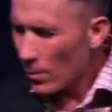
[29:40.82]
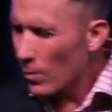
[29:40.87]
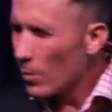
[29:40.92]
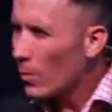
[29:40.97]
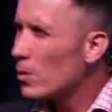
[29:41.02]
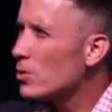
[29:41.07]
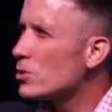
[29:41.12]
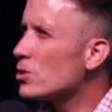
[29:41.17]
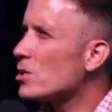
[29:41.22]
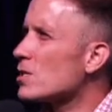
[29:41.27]

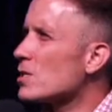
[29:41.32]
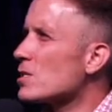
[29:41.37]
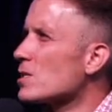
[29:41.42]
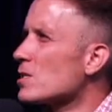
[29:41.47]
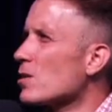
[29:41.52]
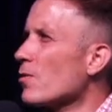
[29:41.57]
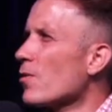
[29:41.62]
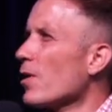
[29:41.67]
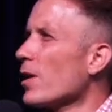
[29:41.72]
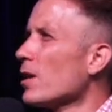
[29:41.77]
Won't you just
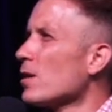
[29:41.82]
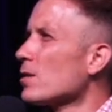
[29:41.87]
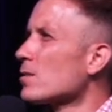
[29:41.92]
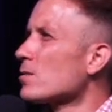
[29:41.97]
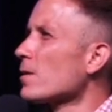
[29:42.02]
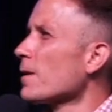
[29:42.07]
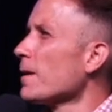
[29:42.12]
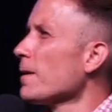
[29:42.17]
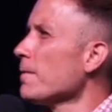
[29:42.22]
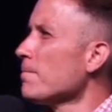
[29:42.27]
surrender
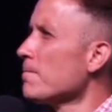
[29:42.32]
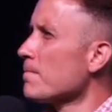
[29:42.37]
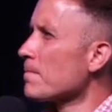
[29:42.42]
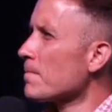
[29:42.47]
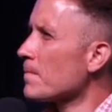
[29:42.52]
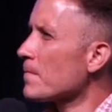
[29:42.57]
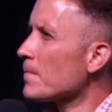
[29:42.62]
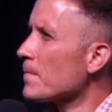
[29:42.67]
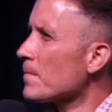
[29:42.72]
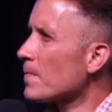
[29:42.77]
to Him?
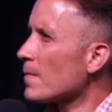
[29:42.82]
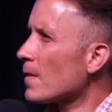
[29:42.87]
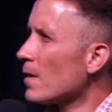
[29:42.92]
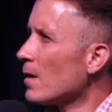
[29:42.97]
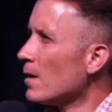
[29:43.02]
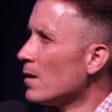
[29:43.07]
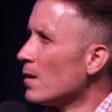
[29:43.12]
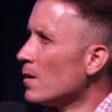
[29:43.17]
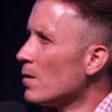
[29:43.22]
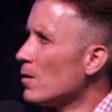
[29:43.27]

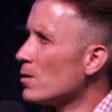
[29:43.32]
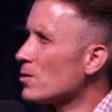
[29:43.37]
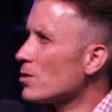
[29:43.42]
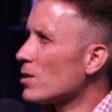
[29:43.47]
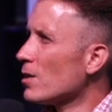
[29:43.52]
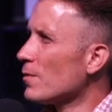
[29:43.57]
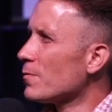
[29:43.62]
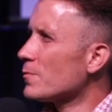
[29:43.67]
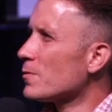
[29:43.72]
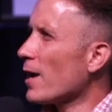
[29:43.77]
Would you
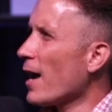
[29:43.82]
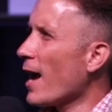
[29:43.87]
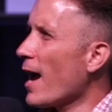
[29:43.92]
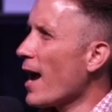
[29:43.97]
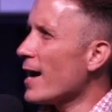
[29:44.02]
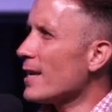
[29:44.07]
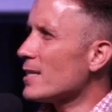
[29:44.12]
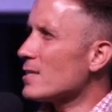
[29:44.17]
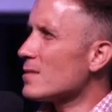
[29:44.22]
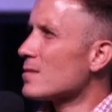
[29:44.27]
lift your
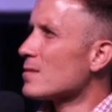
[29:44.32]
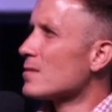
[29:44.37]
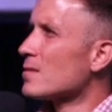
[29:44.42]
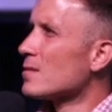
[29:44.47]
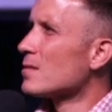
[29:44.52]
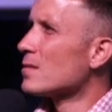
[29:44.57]
hands?